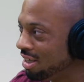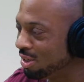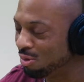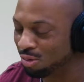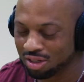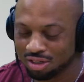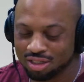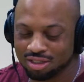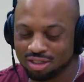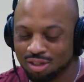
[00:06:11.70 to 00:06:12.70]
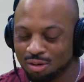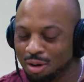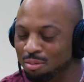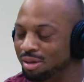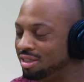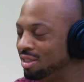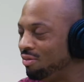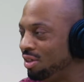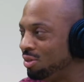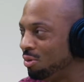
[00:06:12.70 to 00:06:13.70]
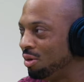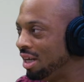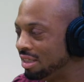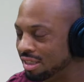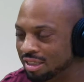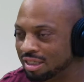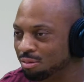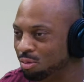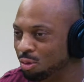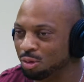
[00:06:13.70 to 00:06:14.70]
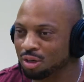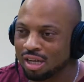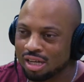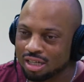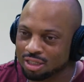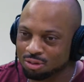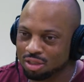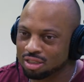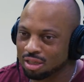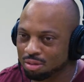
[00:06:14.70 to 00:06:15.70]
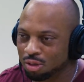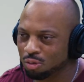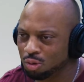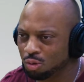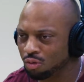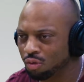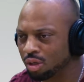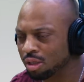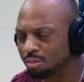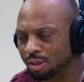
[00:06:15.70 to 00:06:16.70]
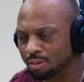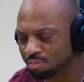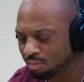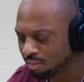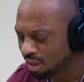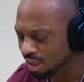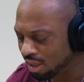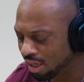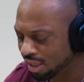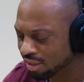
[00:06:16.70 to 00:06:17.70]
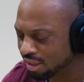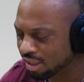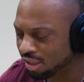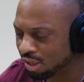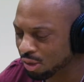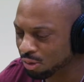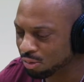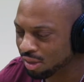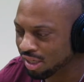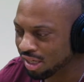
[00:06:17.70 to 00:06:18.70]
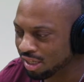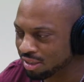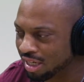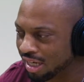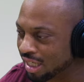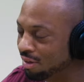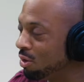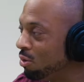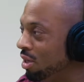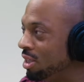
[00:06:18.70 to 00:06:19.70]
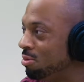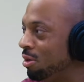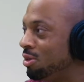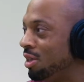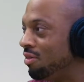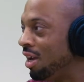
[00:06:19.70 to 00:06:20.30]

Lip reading: Whether it's, a business venture, a relationship, or, just something you were doing for a little bit. And the next thing you know, it's not giving what it's supposed to have